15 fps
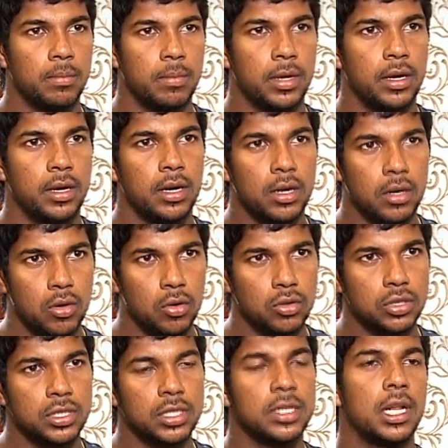But
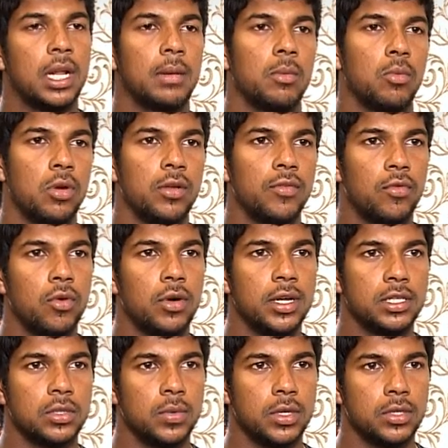close to season, I'll be bowling 4
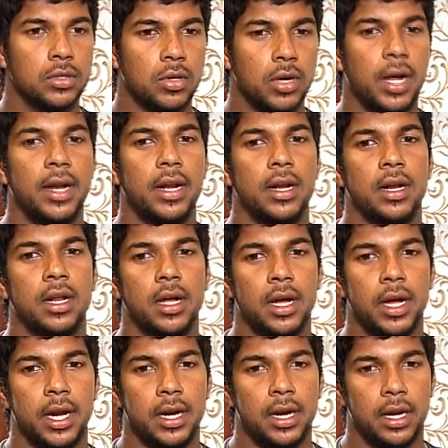days a week. So and
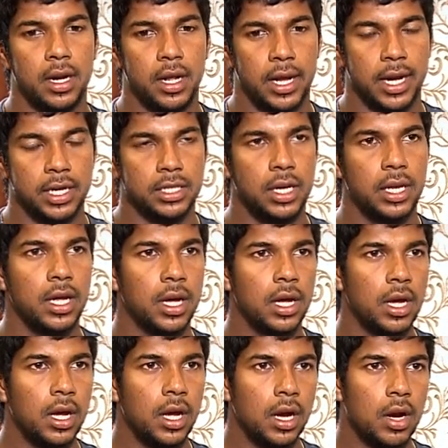I actually
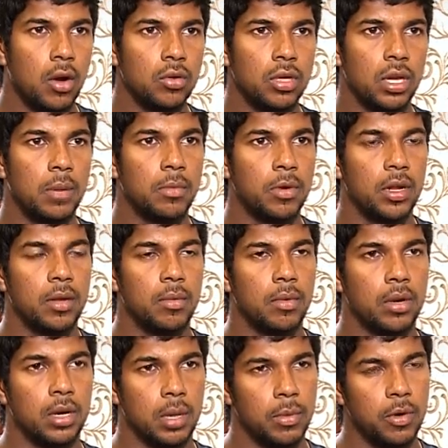count the
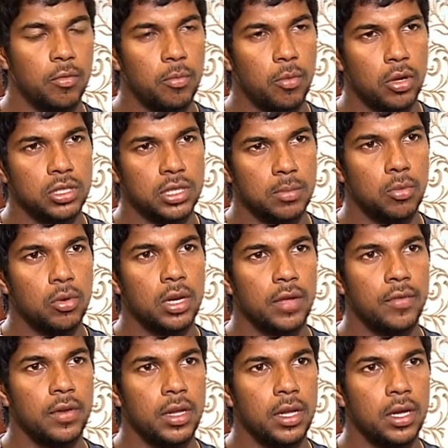number of balls I bowl
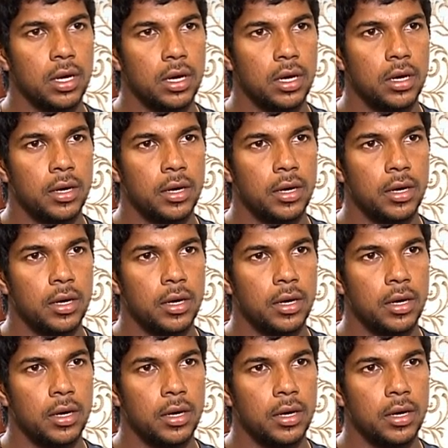every